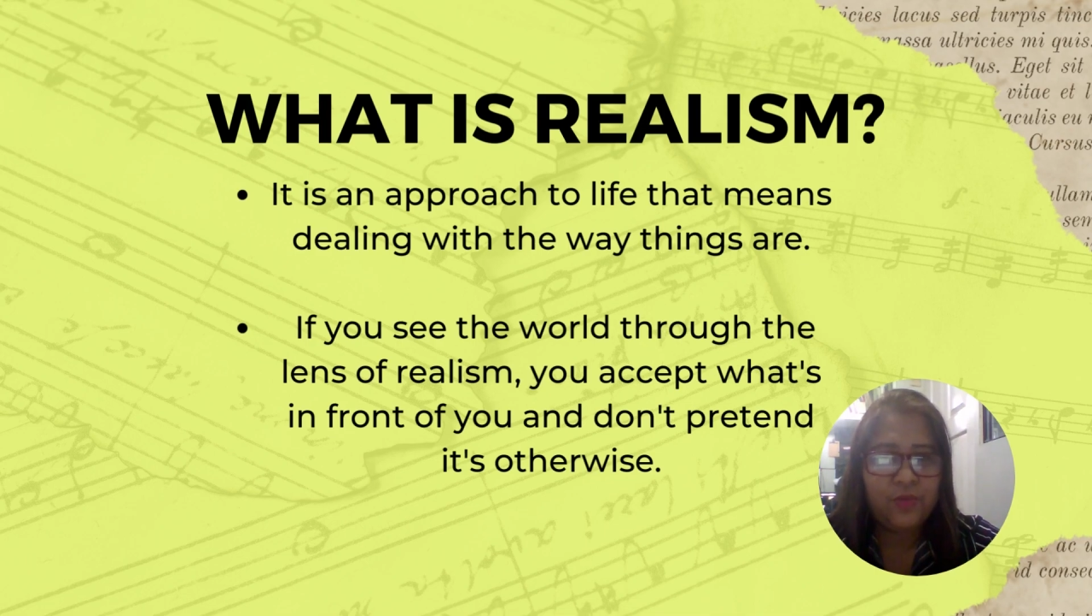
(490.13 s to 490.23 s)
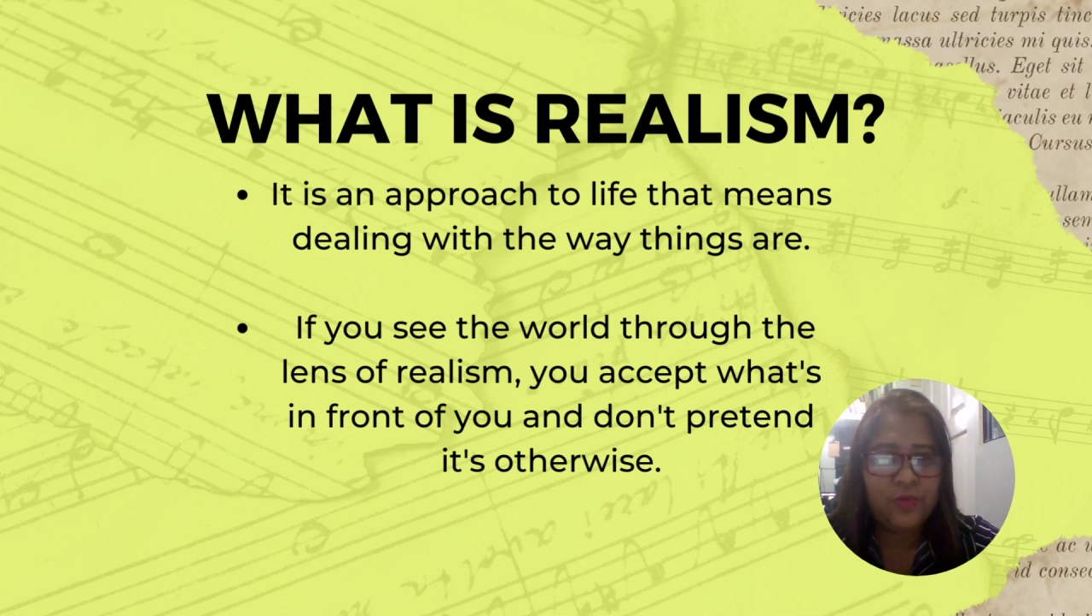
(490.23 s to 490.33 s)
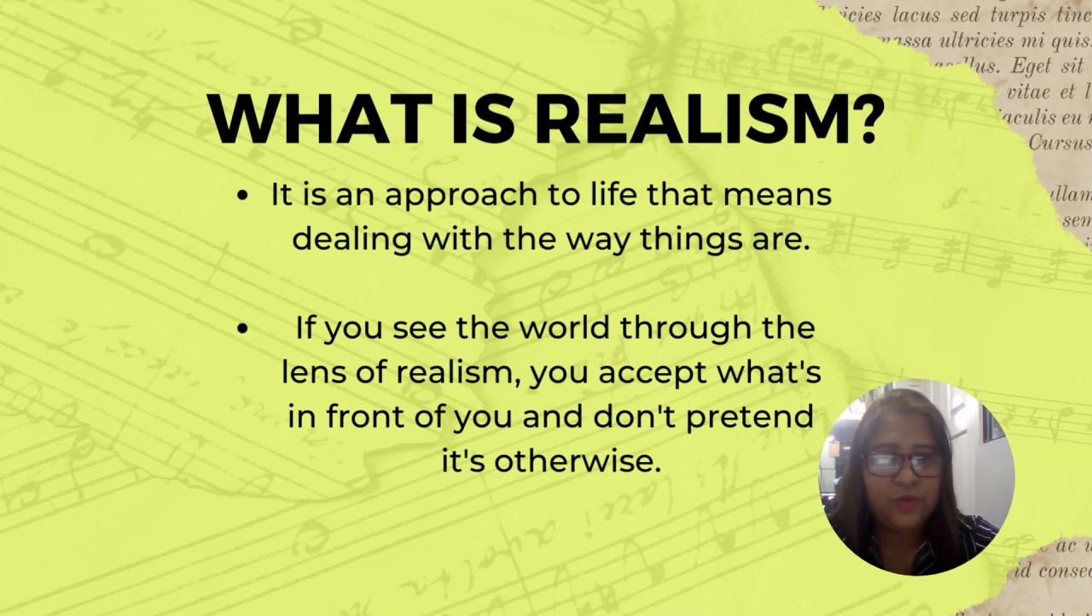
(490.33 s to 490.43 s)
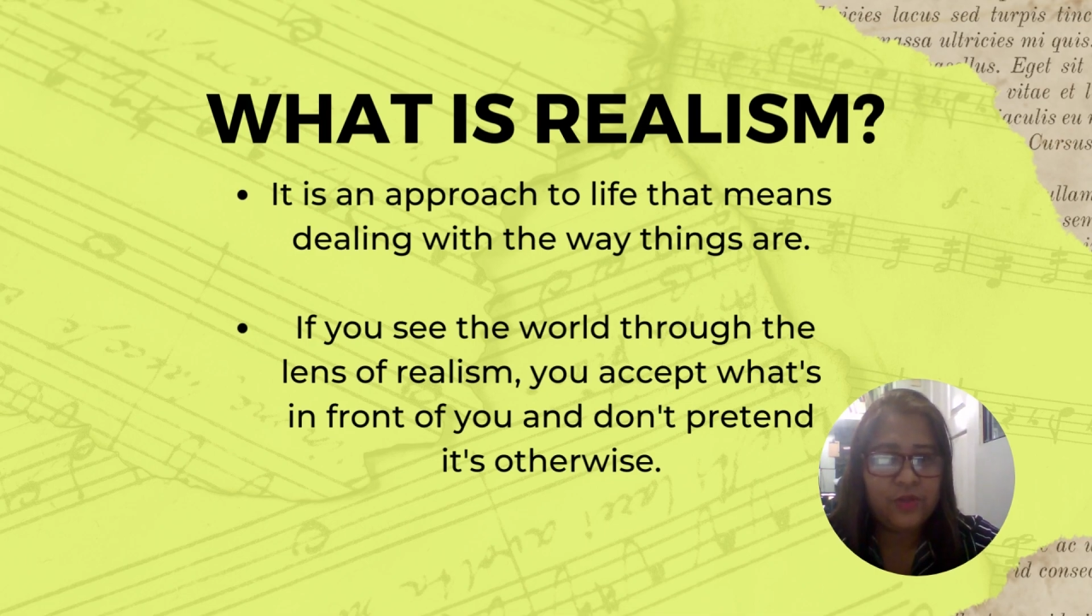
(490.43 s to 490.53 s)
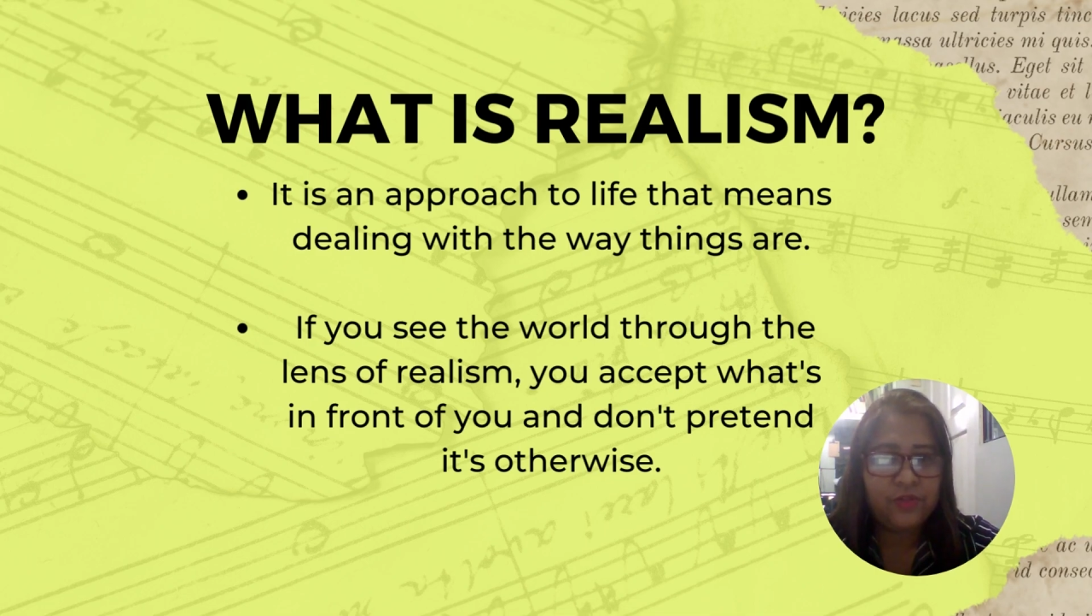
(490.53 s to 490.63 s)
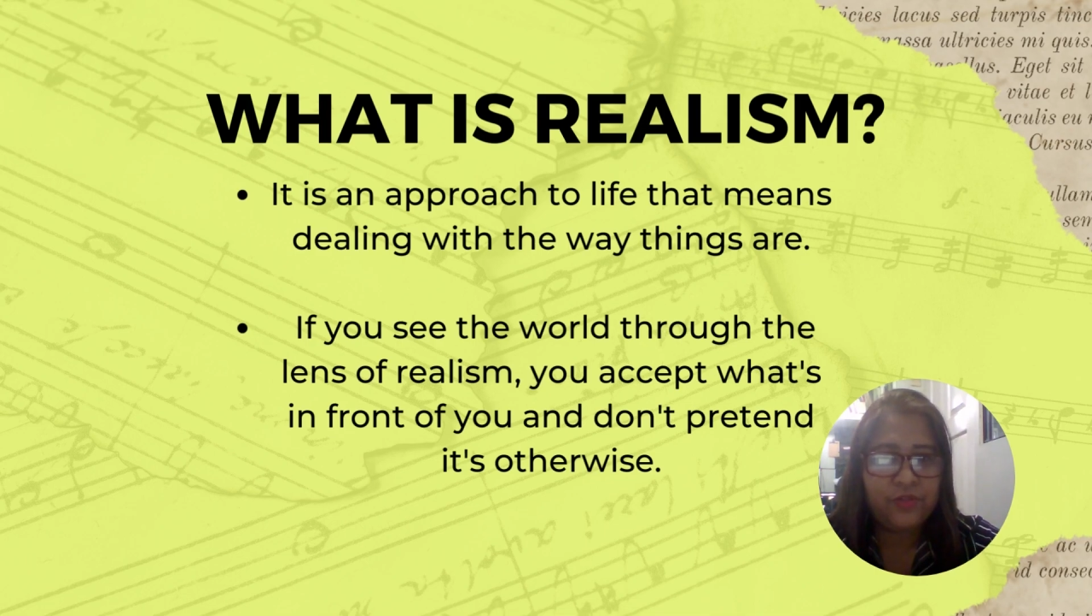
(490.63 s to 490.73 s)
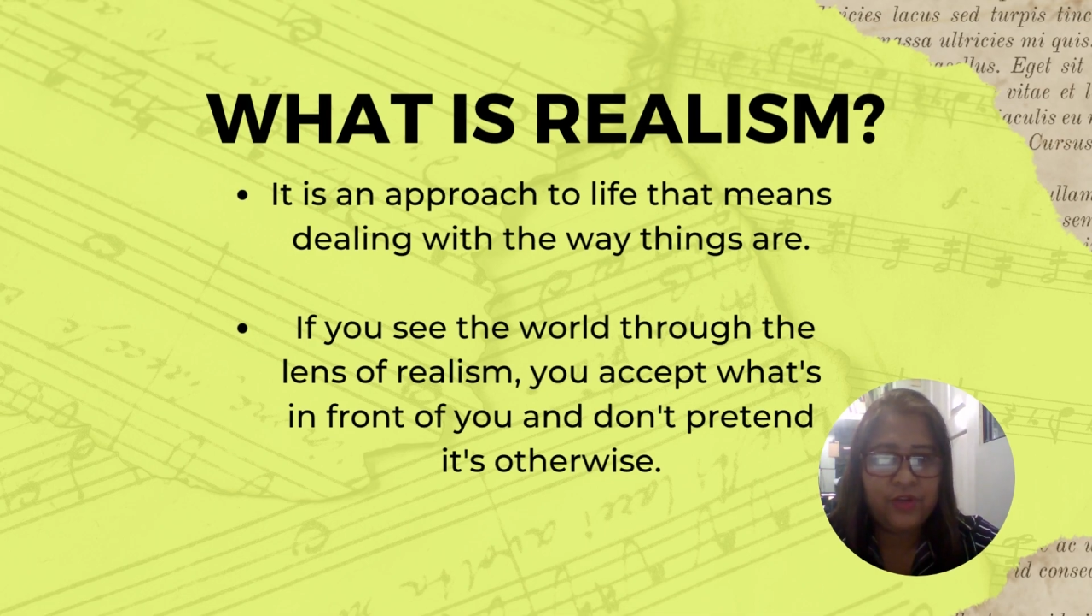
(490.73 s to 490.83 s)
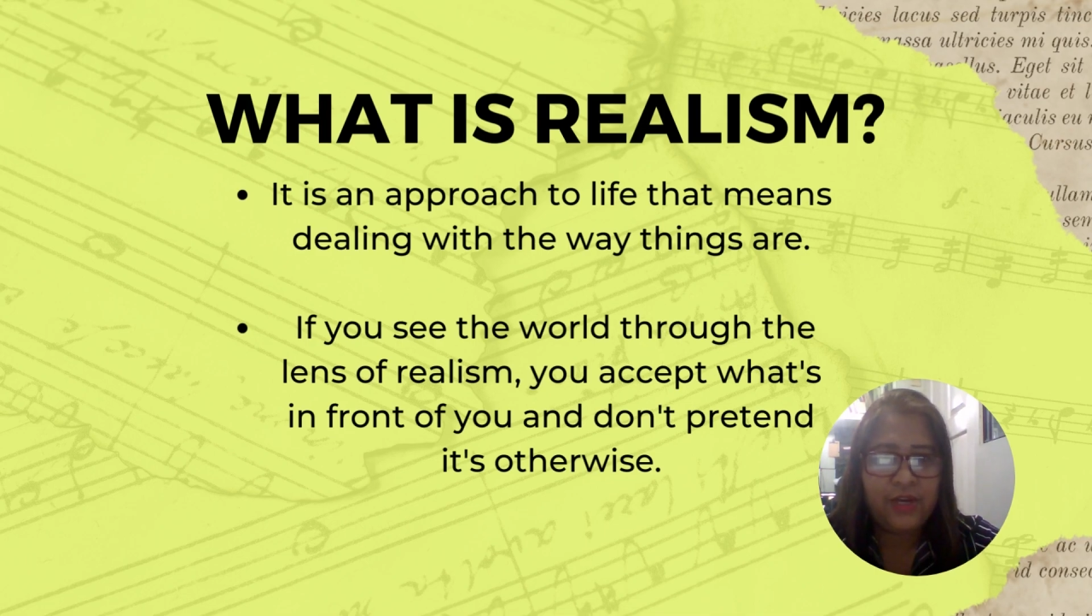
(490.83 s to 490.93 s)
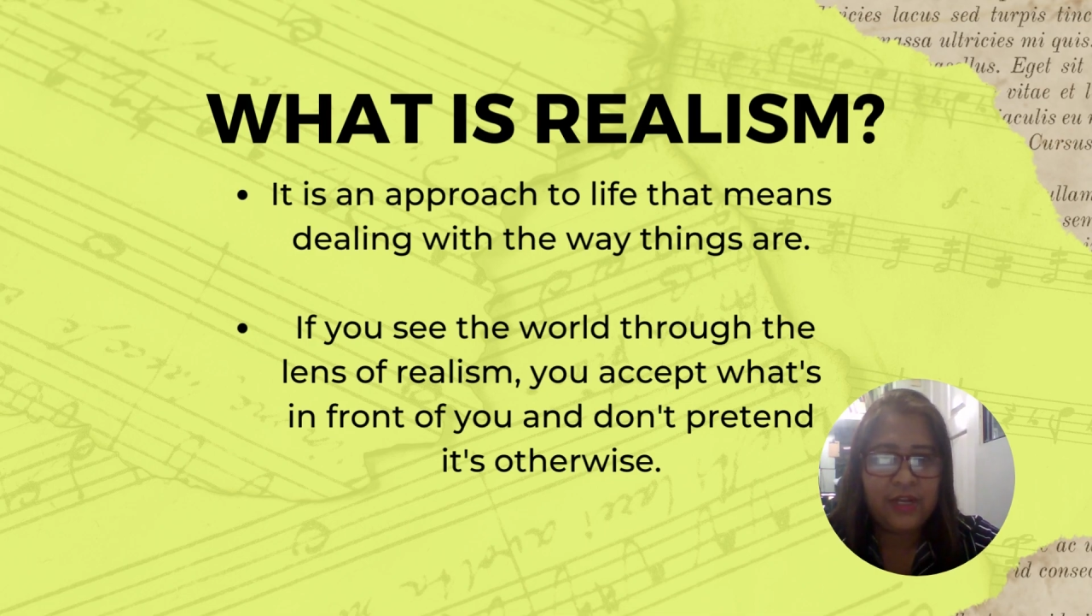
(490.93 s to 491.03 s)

the world through the